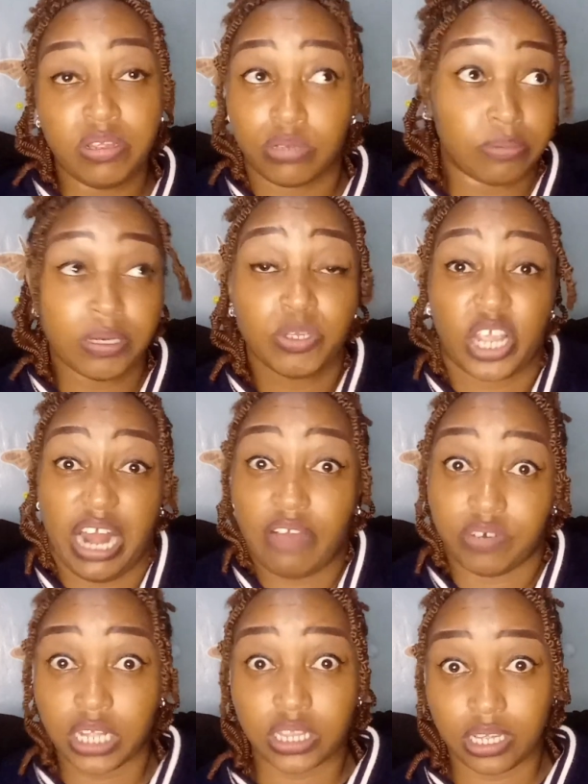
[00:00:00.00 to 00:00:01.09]
Sometimes you can
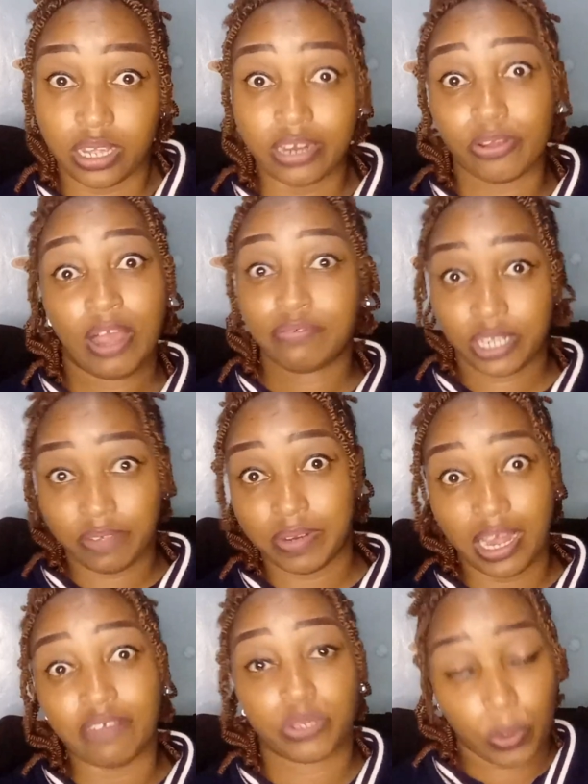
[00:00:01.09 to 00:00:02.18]
have nothing and you have to give it
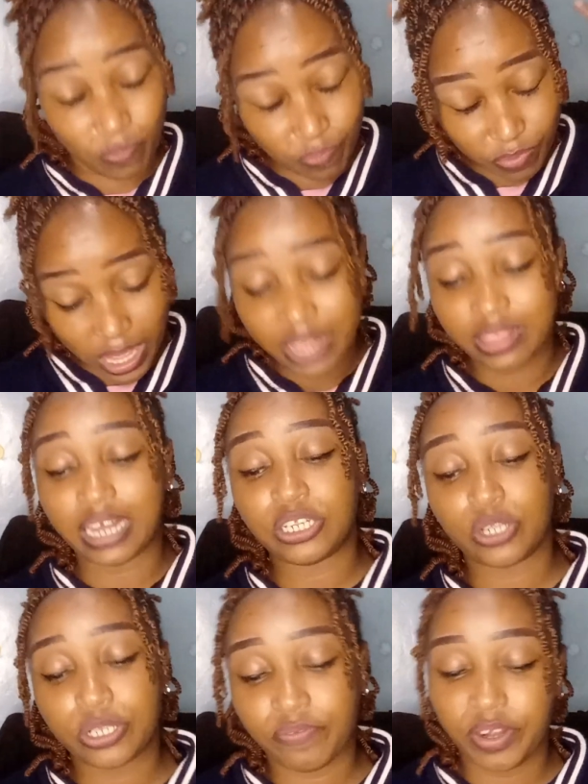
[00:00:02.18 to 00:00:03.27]
life. So that is
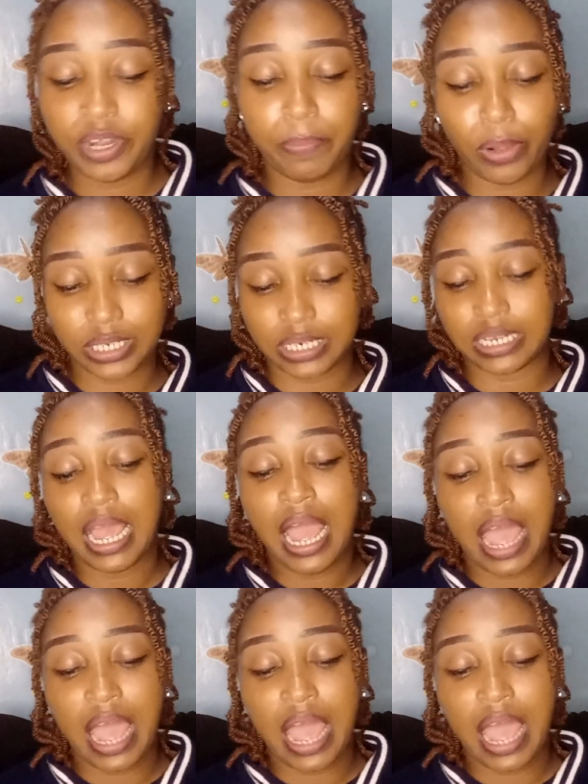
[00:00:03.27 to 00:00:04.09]
also very important.